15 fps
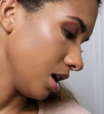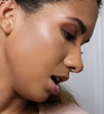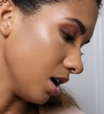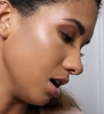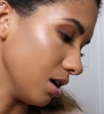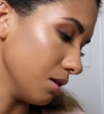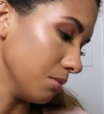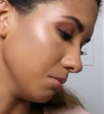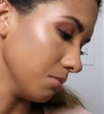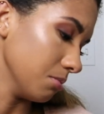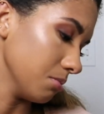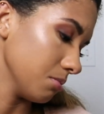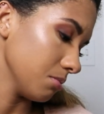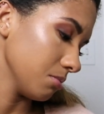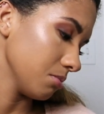
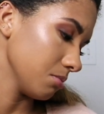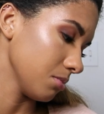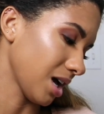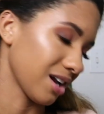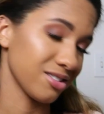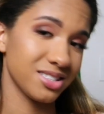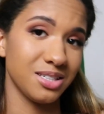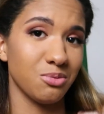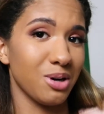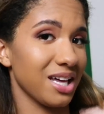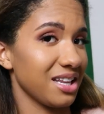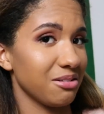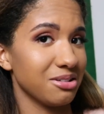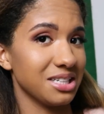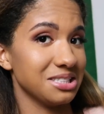I I don't see
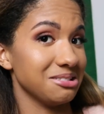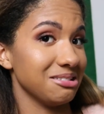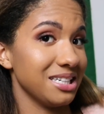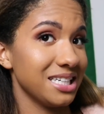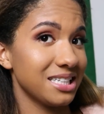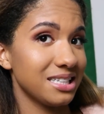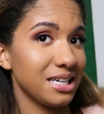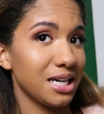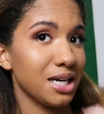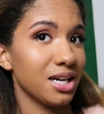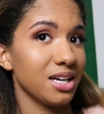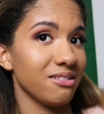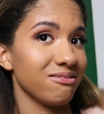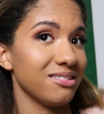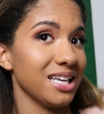why they wouldn't let you eat in
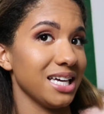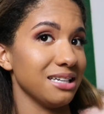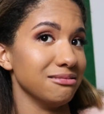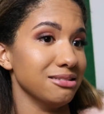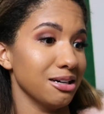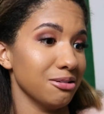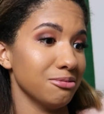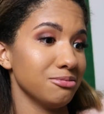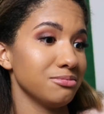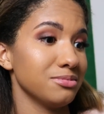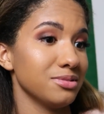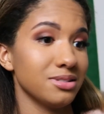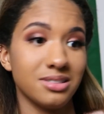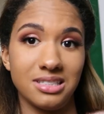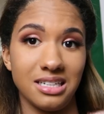there if they
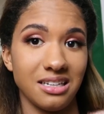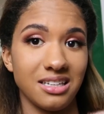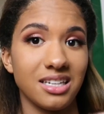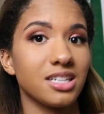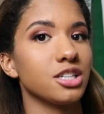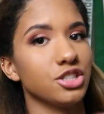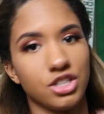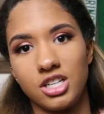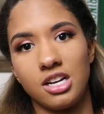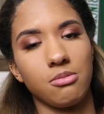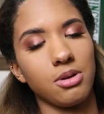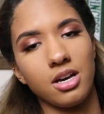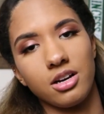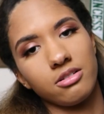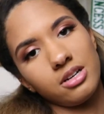don't sneak it, because you're
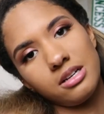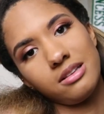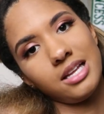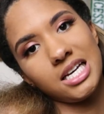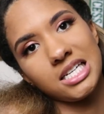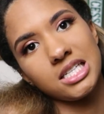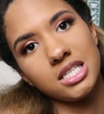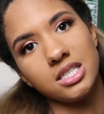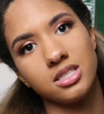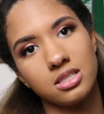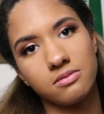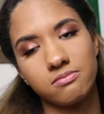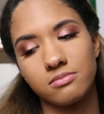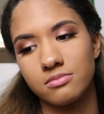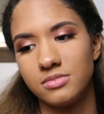going to be hungry. Like,
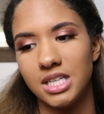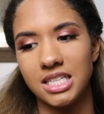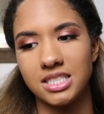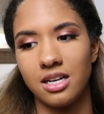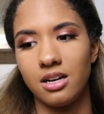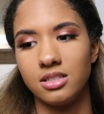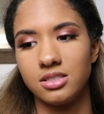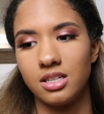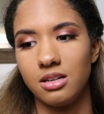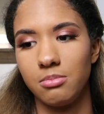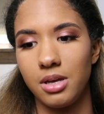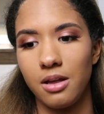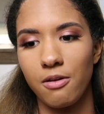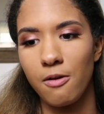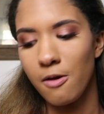that's how it's going
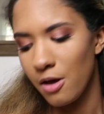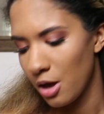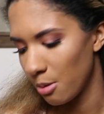to be.